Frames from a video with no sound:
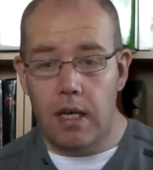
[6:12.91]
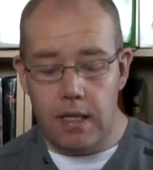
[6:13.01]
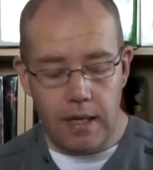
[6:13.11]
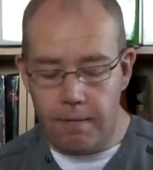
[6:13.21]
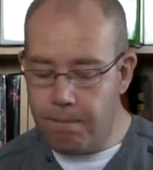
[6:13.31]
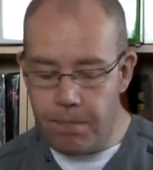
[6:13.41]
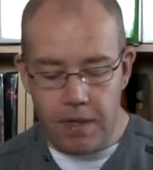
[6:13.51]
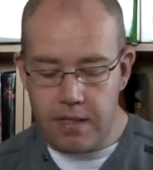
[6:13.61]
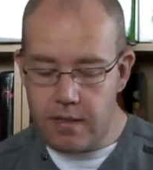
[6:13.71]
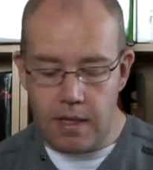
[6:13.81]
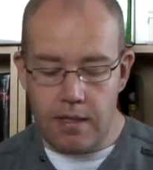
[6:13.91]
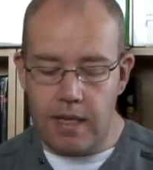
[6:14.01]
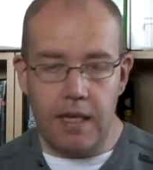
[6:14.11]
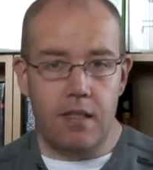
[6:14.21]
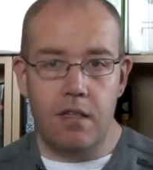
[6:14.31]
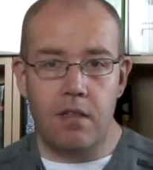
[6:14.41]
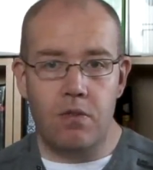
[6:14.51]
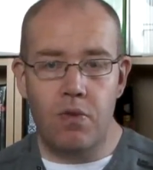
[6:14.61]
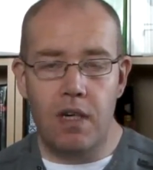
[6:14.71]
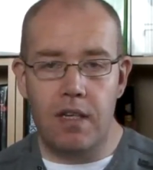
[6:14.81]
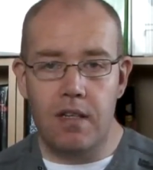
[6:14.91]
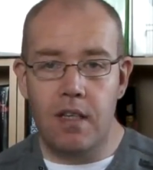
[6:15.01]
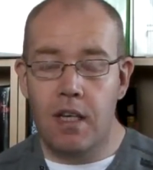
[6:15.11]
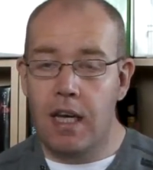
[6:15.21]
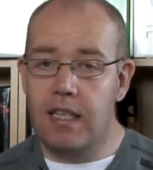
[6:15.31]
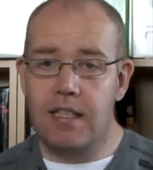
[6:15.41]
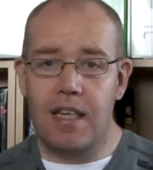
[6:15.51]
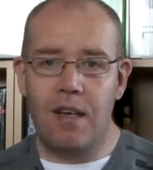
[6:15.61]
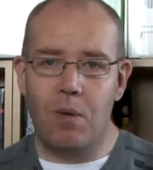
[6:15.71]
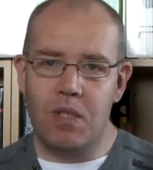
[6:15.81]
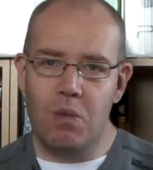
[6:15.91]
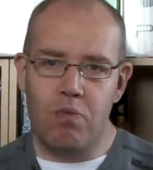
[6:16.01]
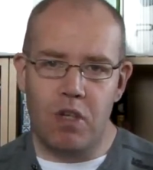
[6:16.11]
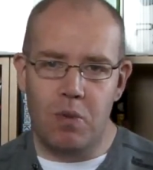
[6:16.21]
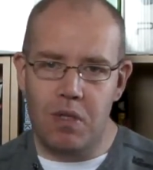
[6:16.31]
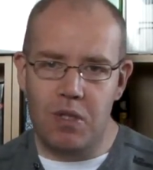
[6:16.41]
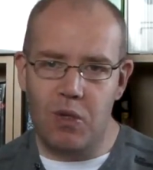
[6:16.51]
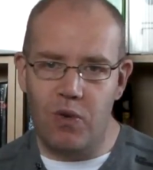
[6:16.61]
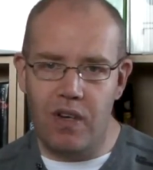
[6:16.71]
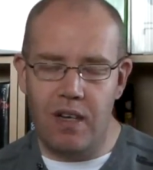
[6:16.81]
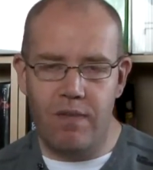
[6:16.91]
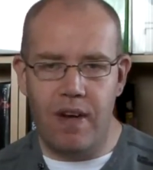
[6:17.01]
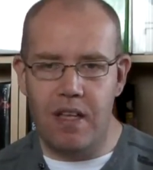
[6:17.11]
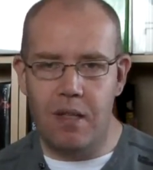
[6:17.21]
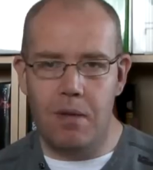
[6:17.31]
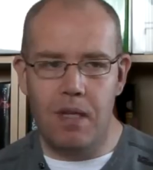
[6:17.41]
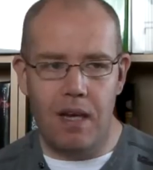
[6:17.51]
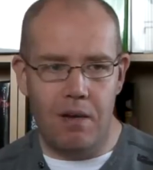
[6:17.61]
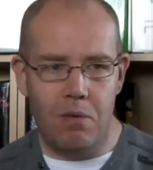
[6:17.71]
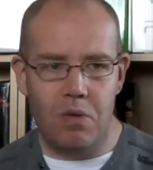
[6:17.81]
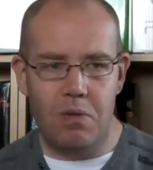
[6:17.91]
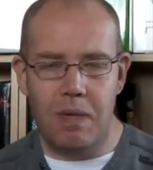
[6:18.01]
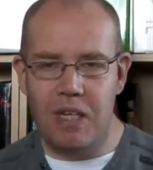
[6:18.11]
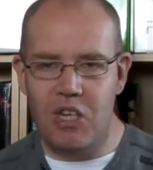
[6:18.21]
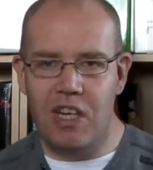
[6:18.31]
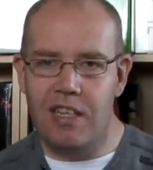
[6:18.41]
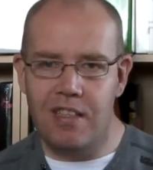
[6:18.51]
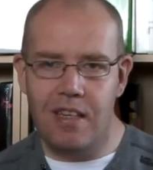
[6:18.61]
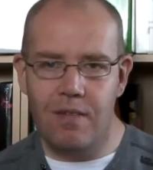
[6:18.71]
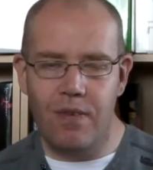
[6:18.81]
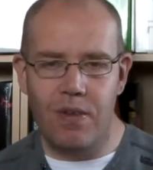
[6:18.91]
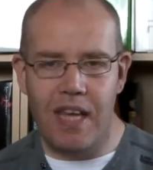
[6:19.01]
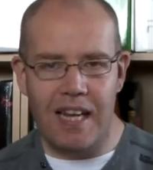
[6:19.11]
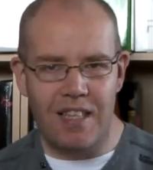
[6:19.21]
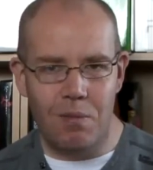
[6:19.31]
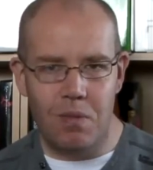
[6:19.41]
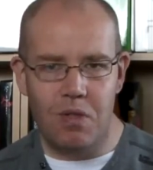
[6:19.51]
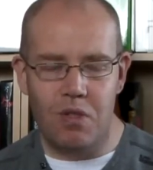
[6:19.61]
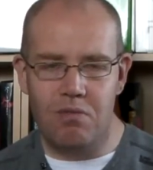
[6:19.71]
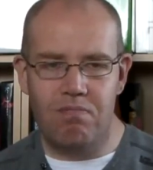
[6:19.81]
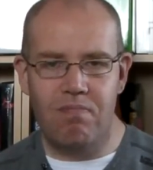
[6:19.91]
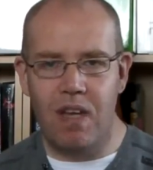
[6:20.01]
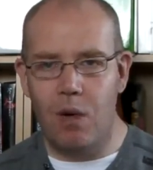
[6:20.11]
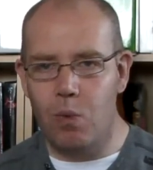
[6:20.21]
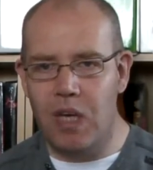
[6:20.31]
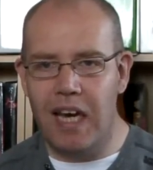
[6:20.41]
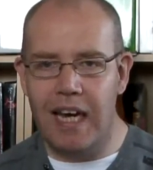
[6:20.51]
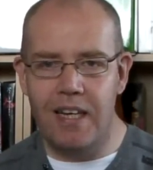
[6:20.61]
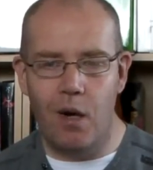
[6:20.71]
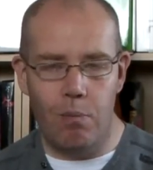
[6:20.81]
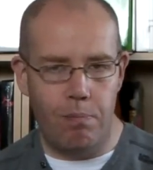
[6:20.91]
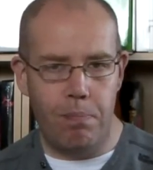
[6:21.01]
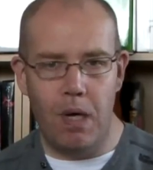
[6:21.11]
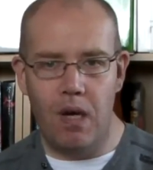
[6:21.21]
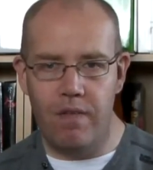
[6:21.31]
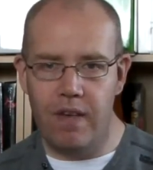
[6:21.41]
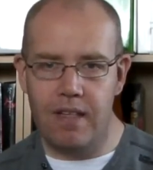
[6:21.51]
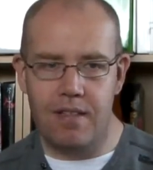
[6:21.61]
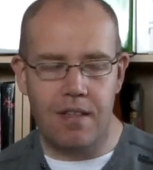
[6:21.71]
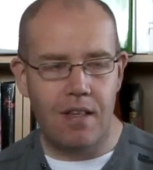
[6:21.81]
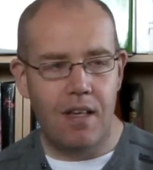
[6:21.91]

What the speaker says: You know, it's excellent, it's really good. As I say, I wasn't impressed with the story. I felt, you know, it was a bit cheesy. I thought the acting was just okay, not perfect.